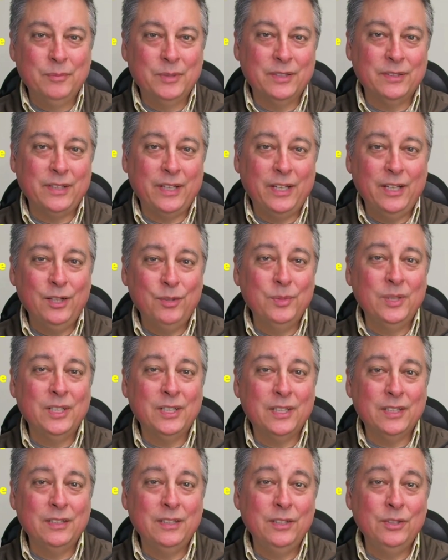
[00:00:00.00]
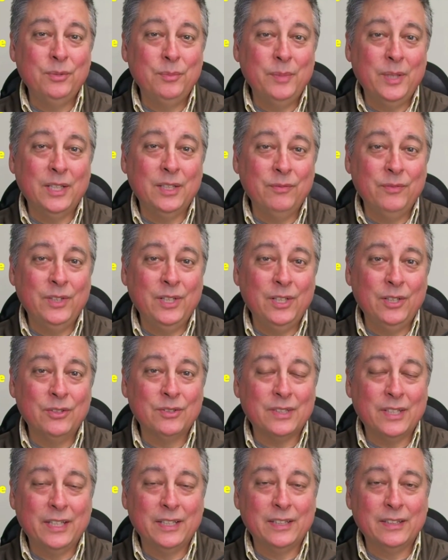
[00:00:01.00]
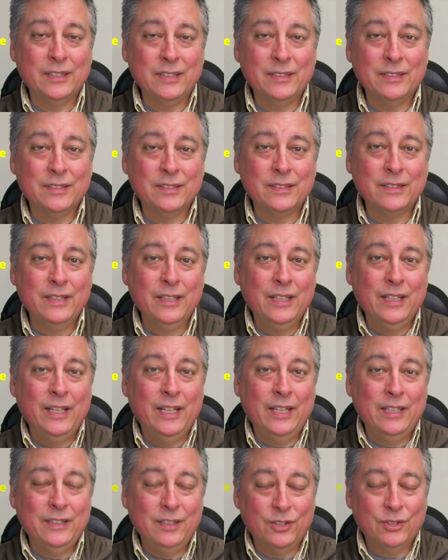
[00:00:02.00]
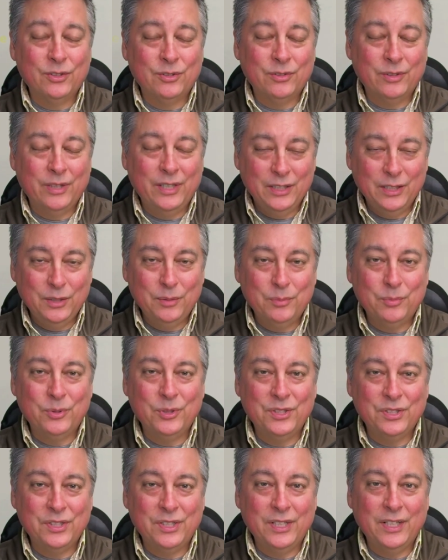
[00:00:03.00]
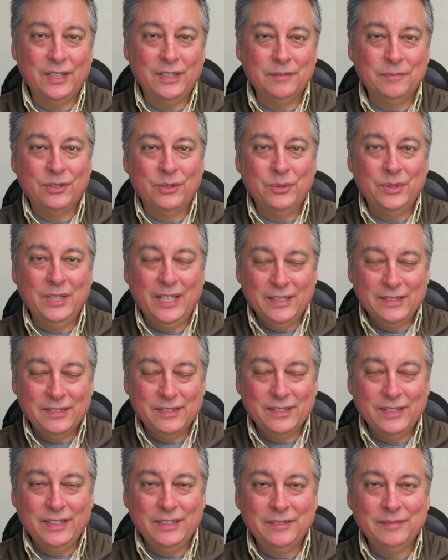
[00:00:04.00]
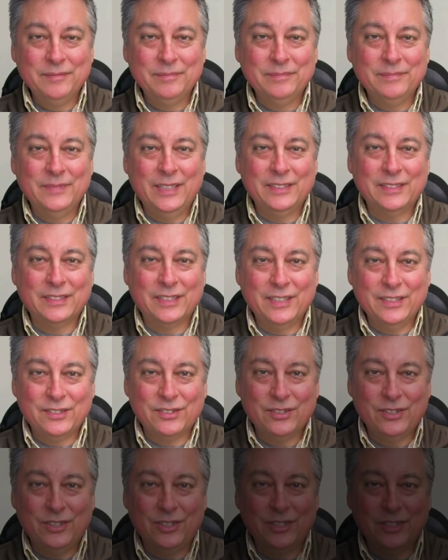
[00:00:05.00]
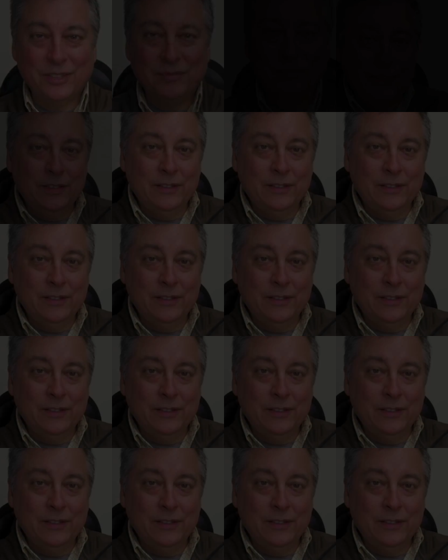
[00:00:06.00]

because they help me to continue making videos like this and they are greatly appreciated. So with that said, let's get started.